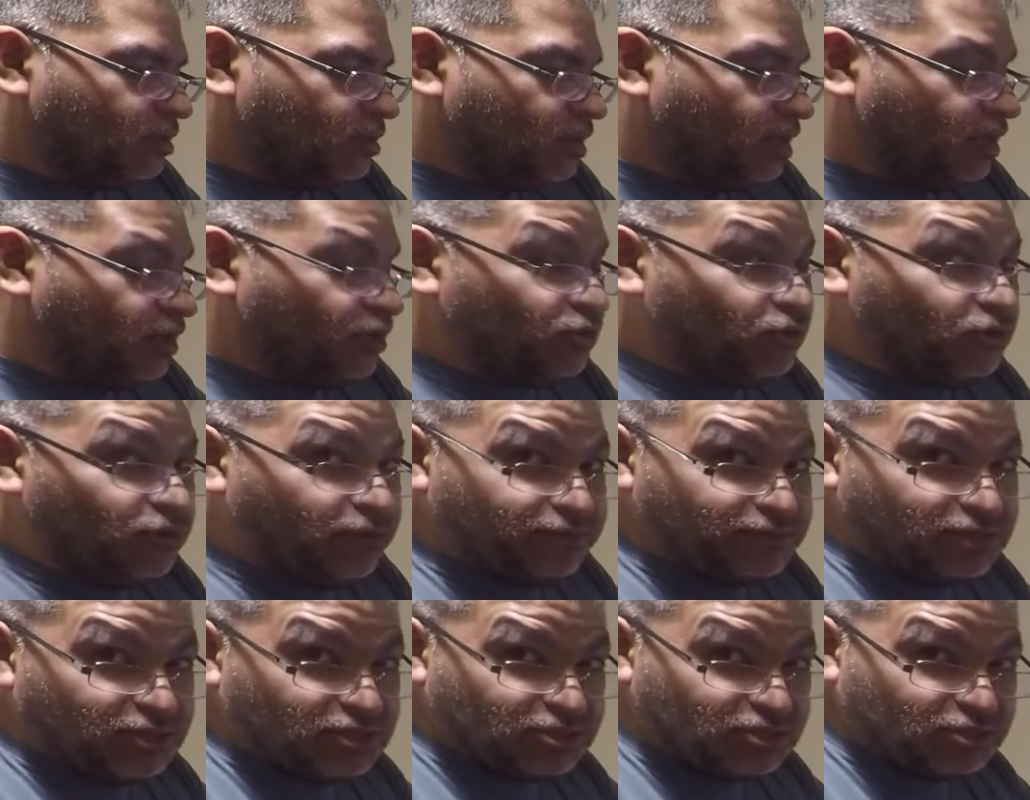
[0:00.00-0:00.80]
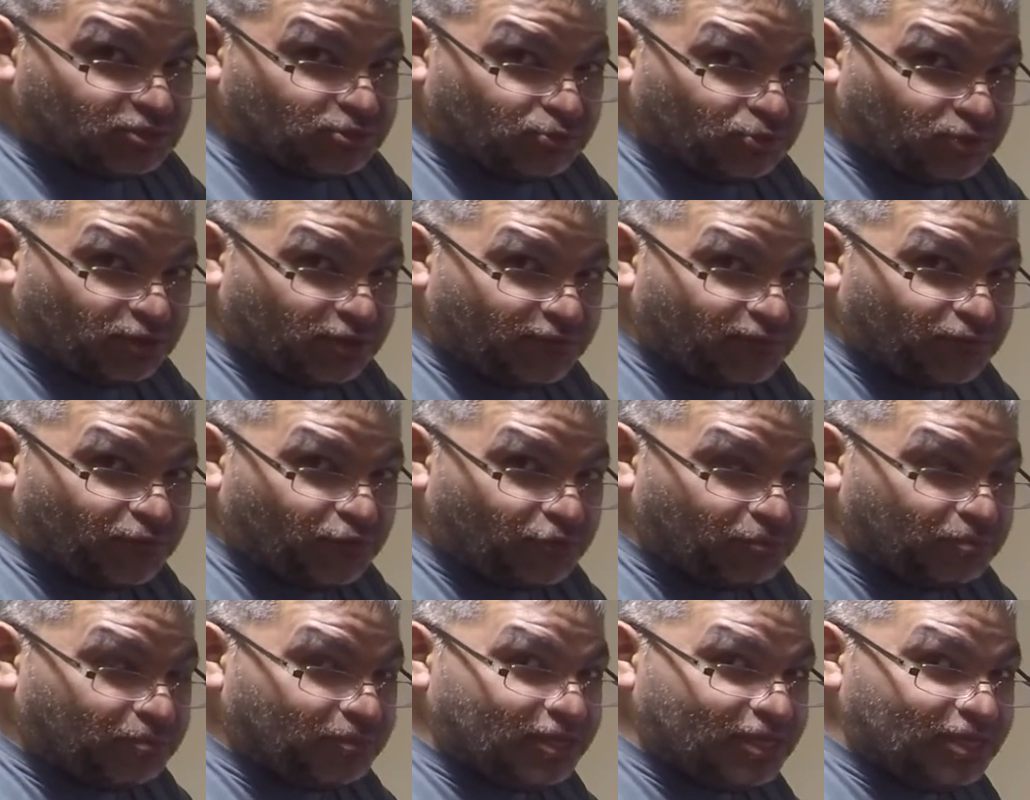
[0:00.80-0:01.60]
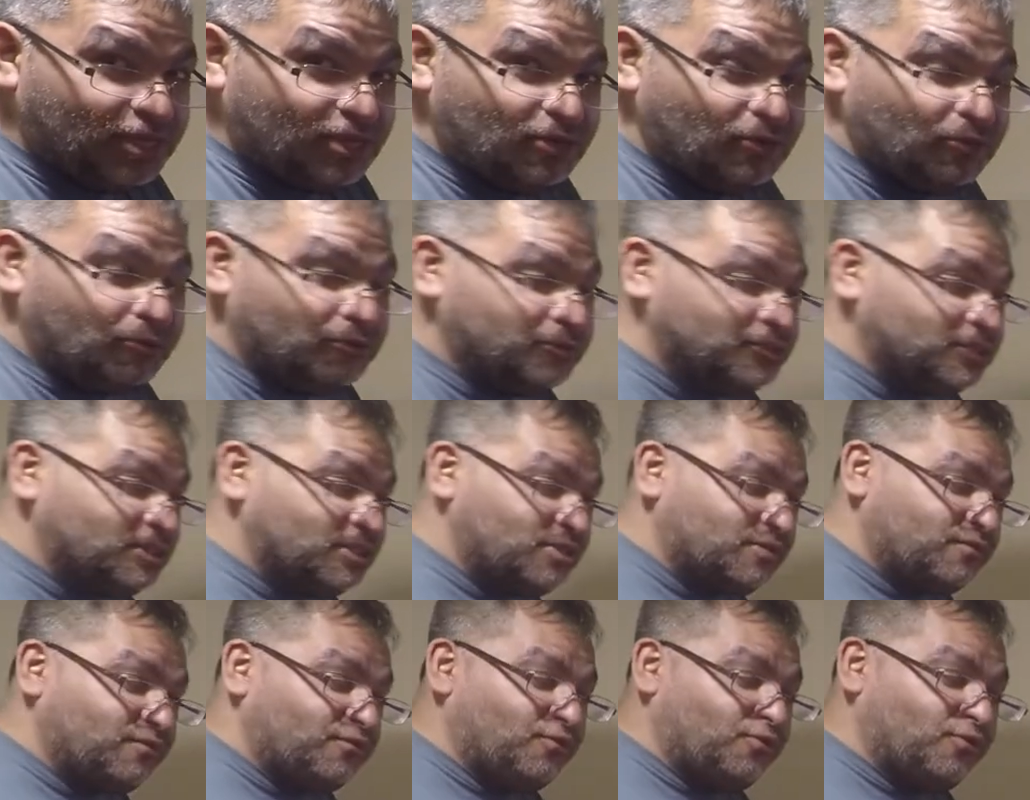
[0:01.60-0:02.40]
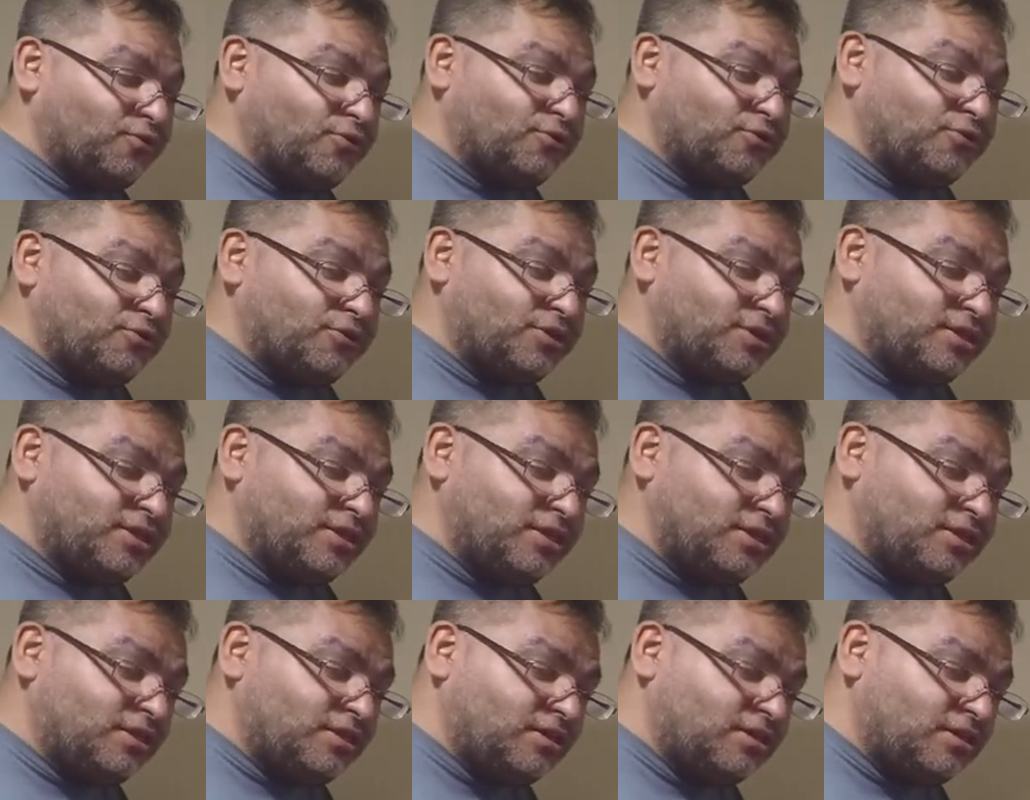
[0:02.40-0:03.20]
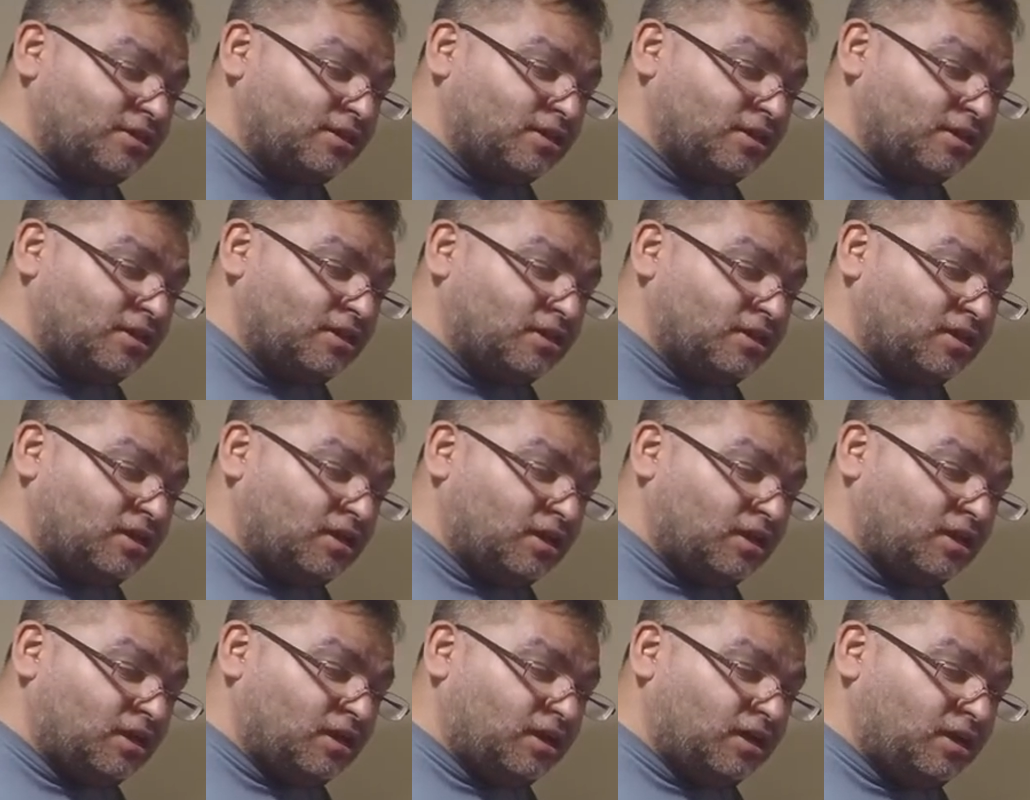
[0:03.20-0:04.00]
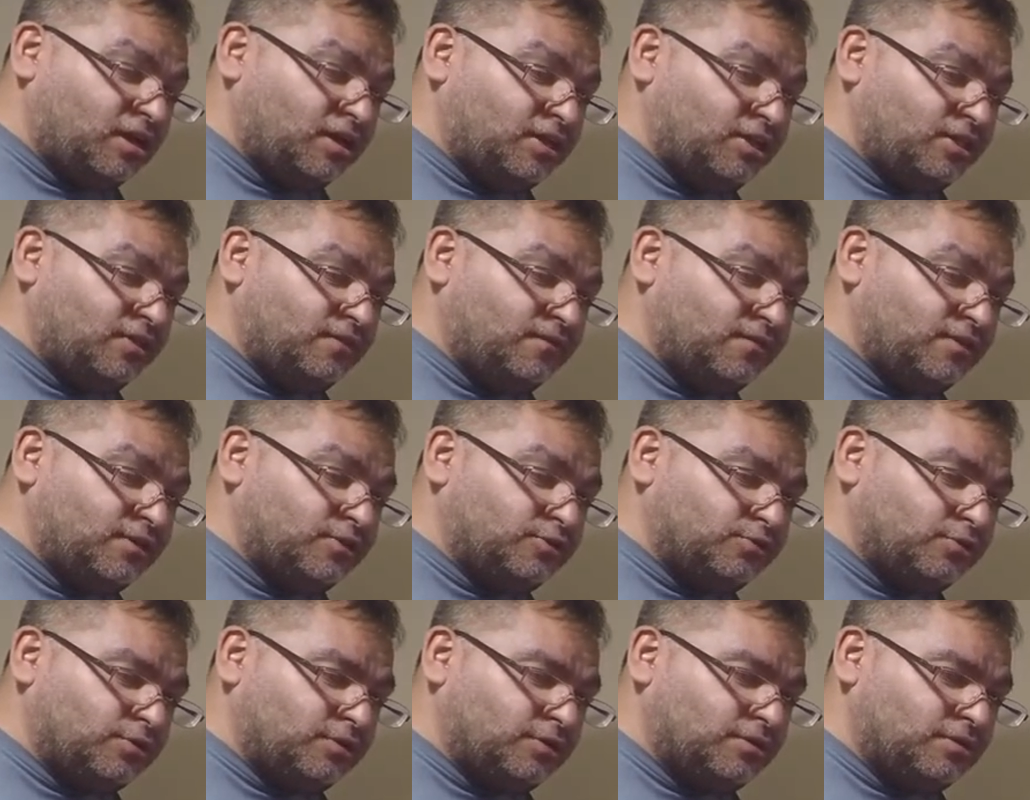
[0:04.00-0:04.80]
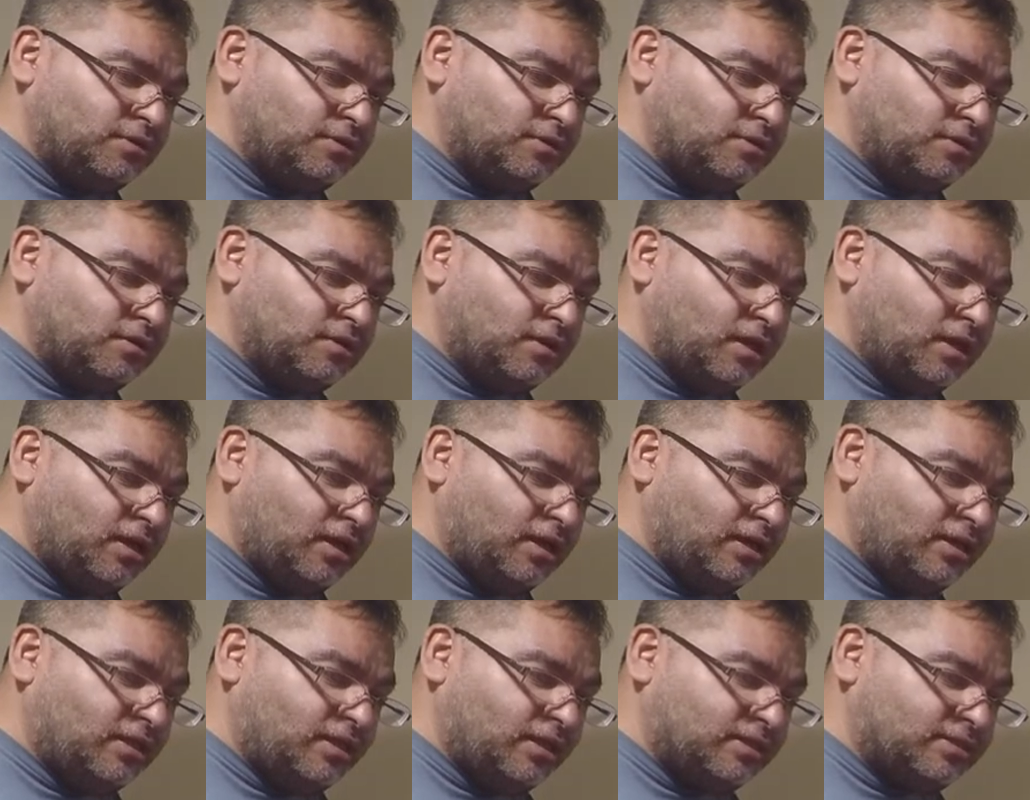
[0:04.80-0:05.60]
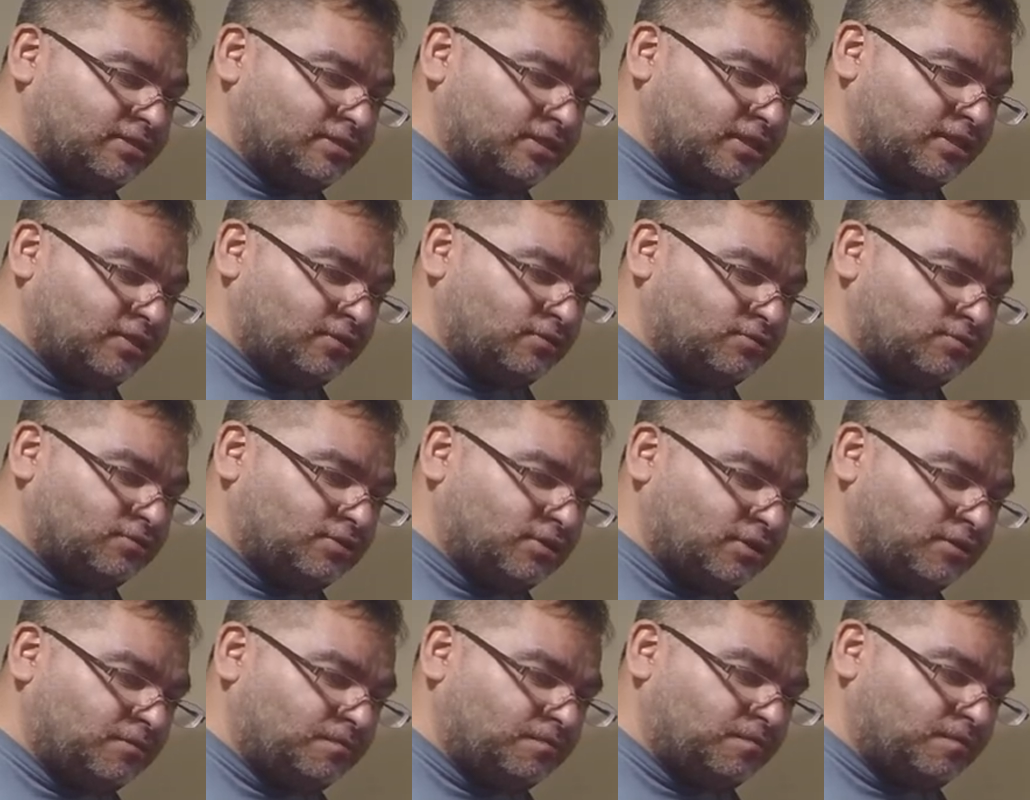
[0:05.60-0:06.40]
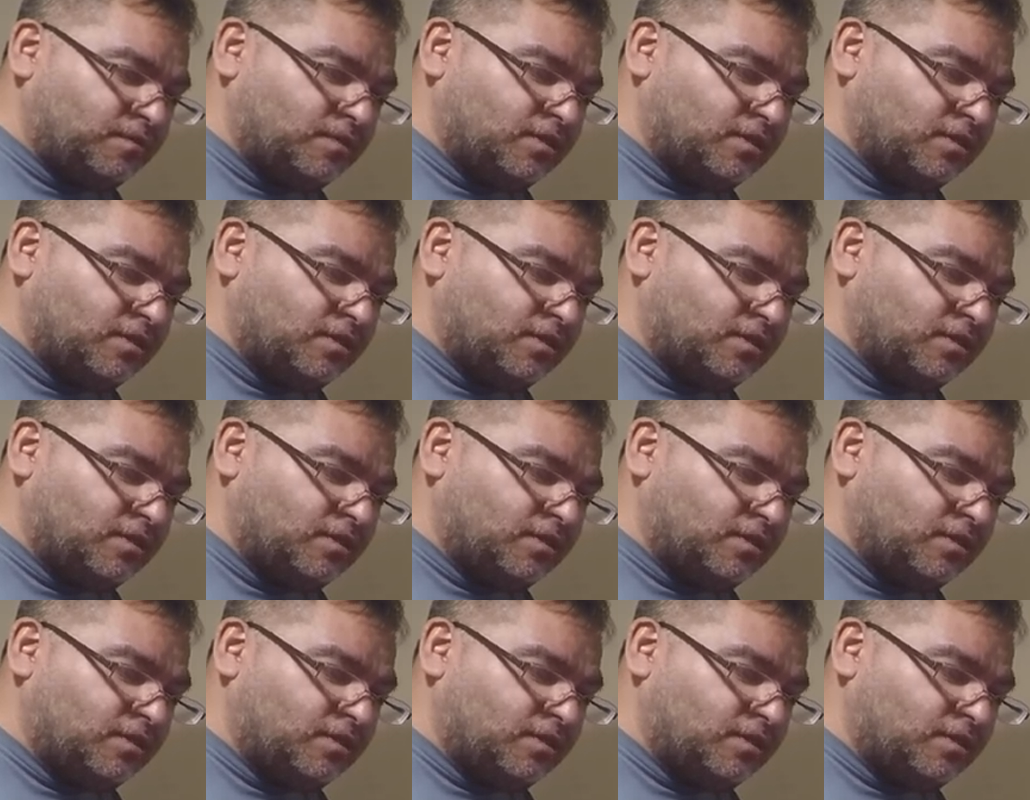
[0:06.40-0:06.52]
I don't know if this is really for me or is this for the individual. That's kind of interesting.